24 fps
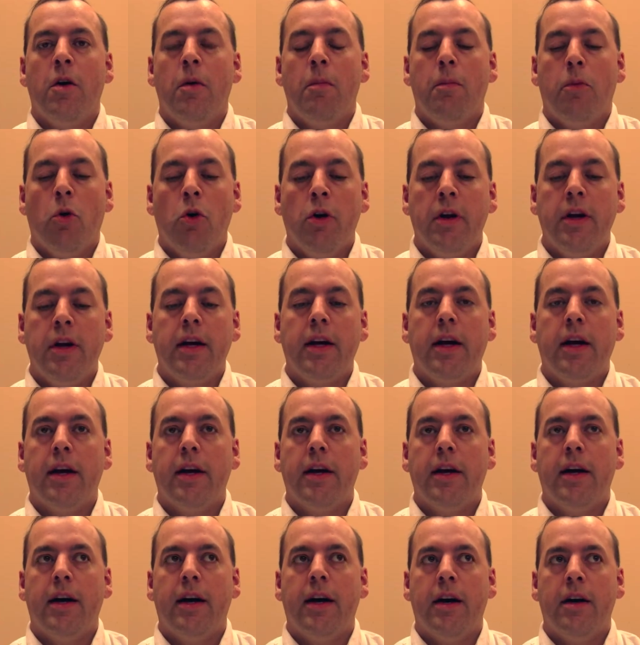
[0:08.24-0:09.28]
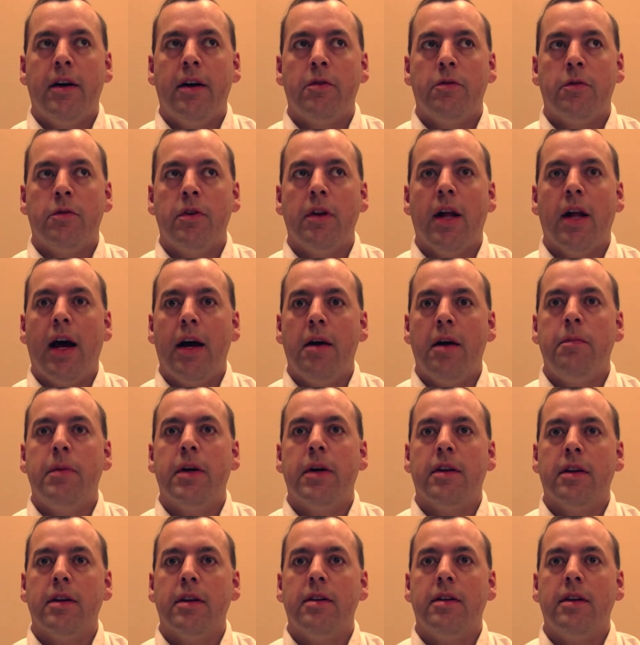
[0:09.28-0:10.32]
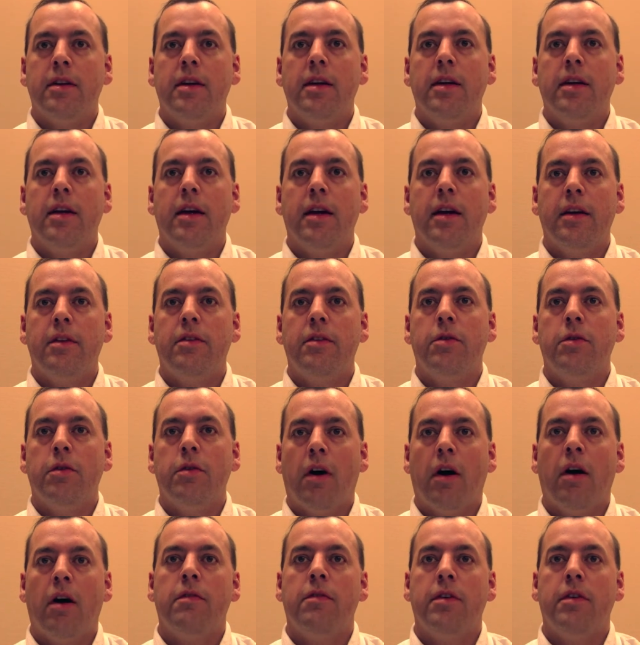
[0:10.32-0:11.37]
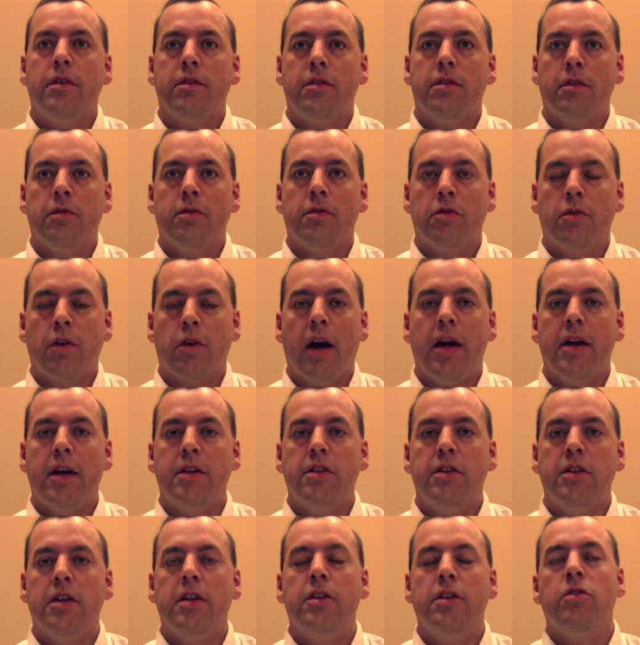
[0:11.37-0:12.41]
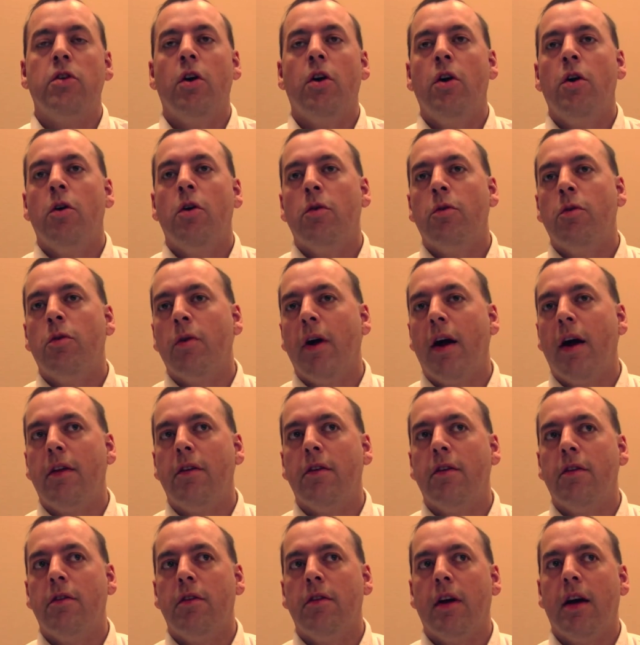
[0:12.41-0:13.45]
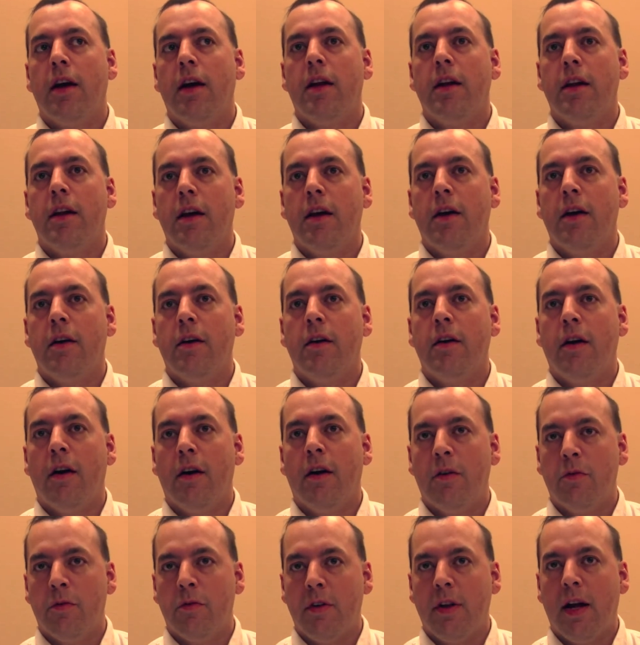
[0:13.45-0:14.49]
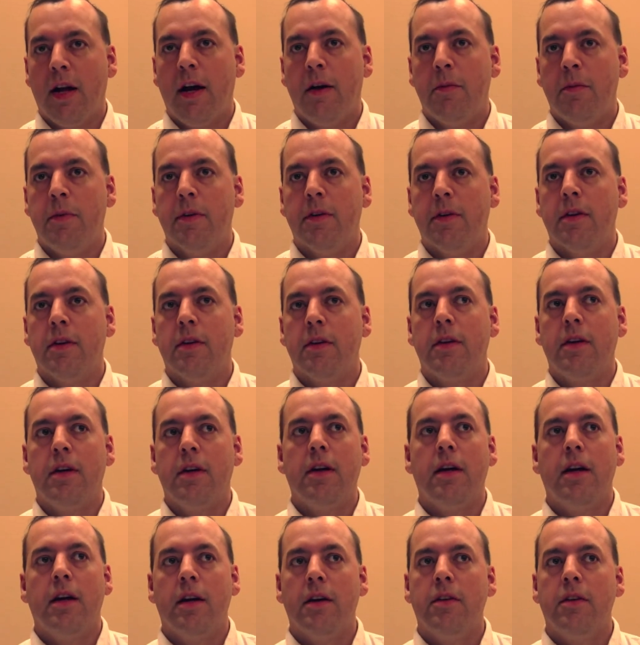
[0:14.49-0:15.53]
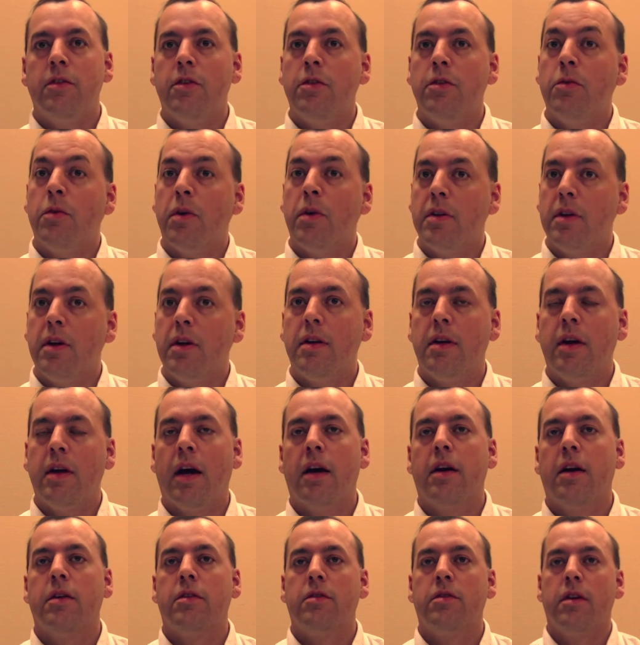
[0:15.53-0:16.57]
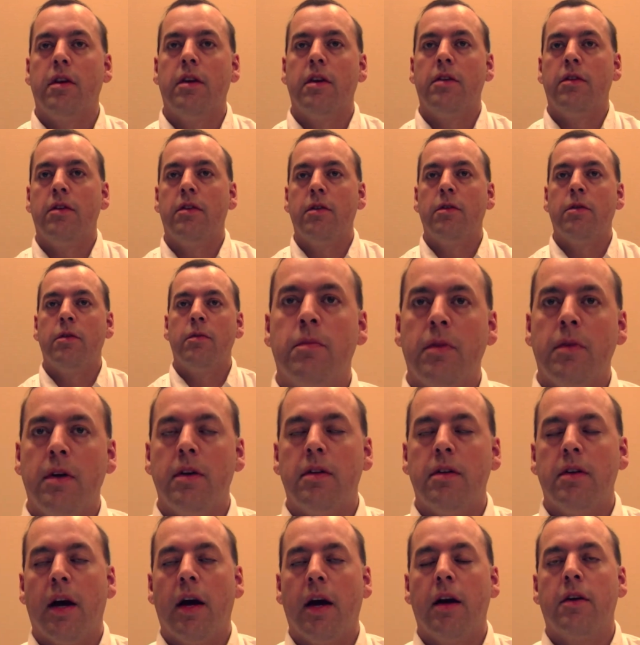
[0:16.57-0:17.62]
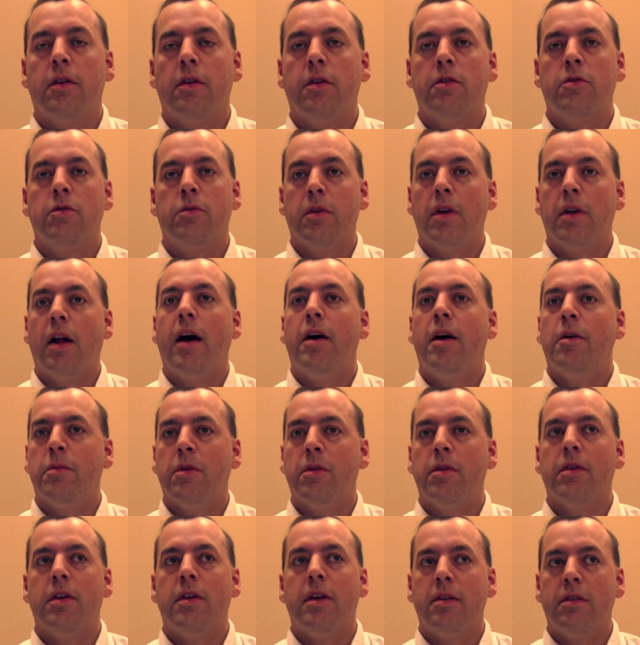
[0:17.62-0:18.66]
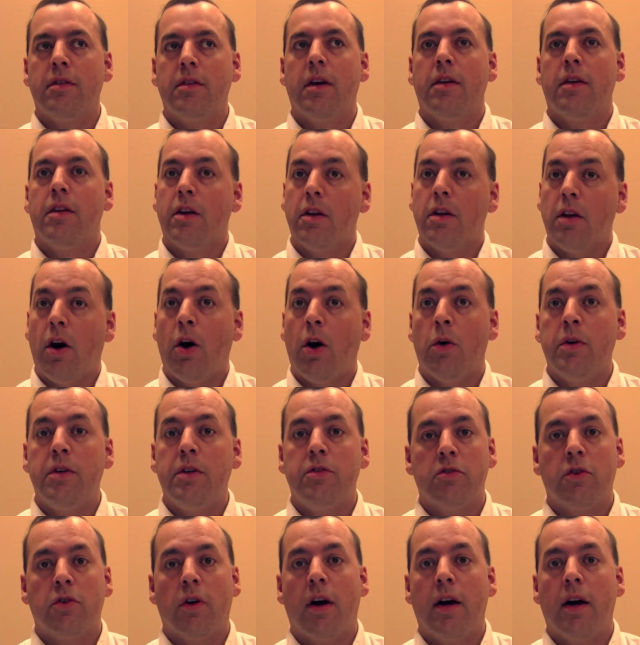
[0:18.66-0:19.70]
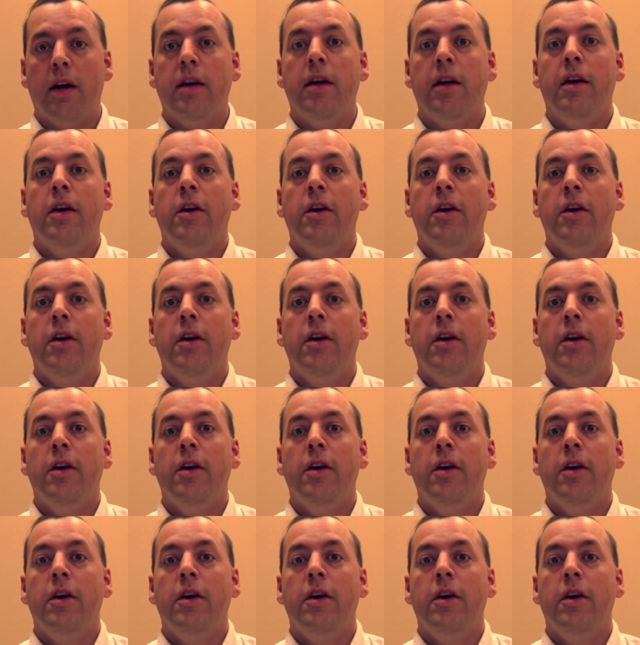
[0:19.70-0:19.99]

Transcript: Putting reliability into offensive strategies rather than reliability into what the attacker is going to do. An attacker is reliable that they'll always try